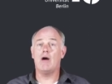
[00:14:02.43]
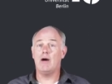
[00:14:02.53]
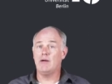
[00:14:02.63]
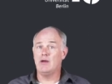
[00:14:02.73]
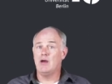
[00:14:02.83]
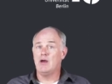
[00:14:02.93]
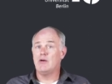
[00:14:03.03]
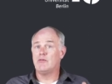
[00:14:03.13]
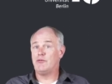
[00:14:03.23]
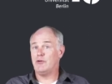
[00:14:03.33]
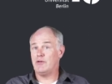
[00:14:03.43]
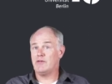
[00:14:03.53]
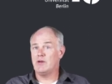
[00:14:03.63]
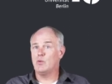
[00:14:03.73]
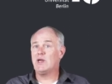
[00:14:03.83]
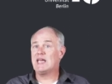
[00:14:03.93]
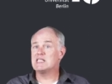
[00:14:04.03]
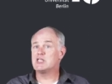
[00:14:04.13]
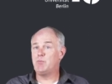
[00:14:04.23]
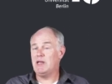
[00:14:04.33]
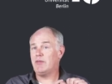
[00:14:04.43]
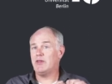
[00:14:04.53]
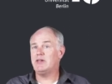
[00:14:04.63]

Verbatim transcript: are first, we can split